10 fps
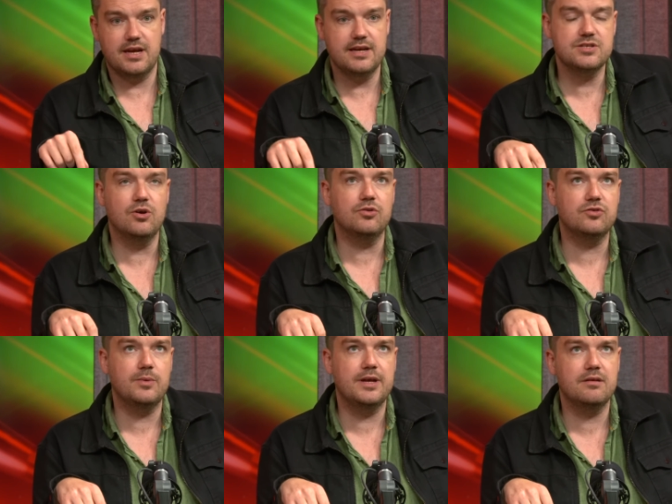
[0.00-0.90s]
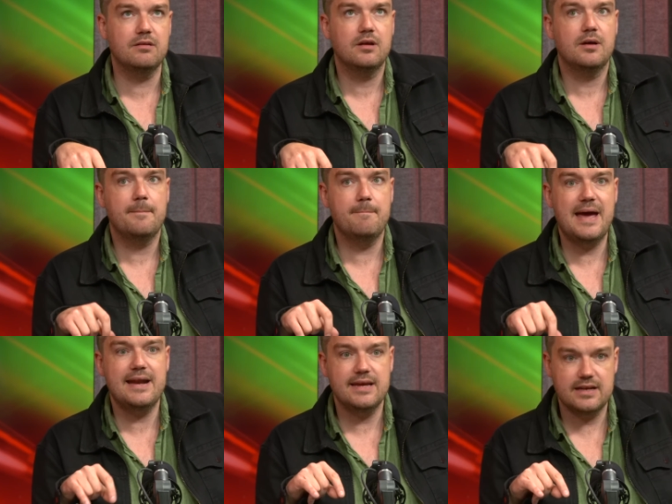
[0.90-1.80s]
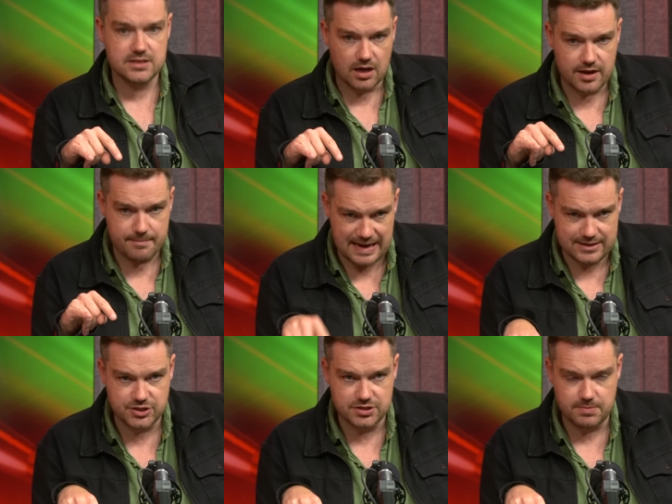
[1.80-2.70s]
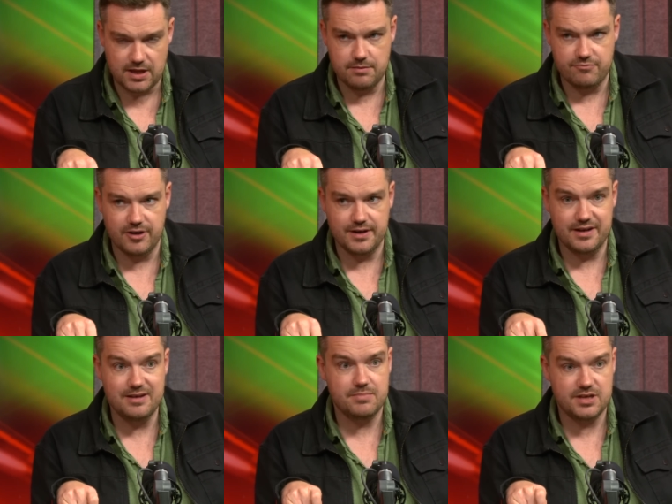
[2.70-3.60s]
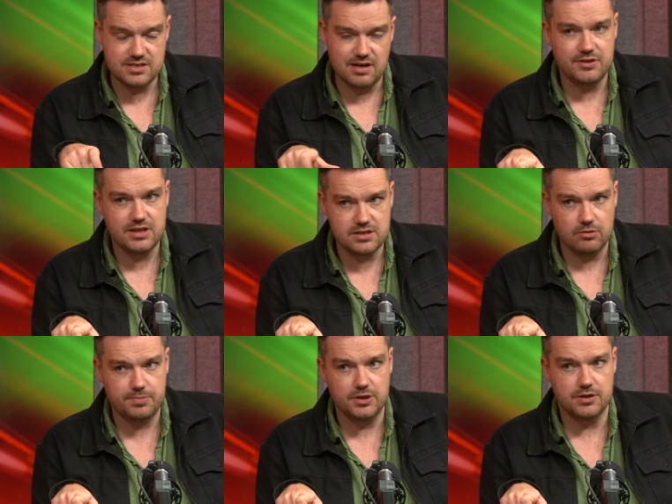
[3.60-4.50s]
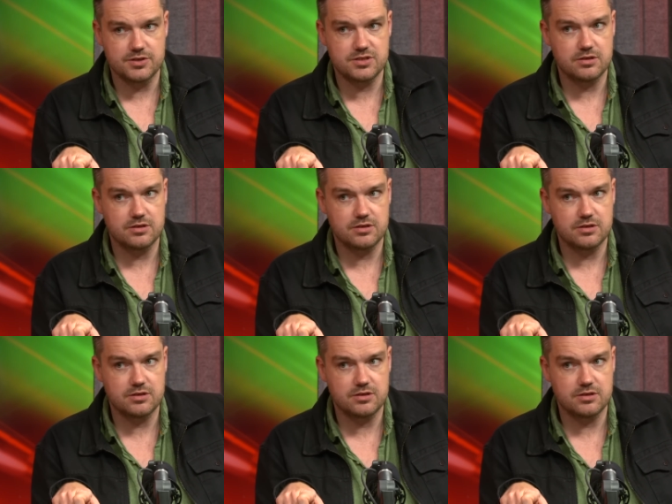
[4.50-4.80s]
He's not doing many entire matches playing brilliantly, but he's having these little bursts.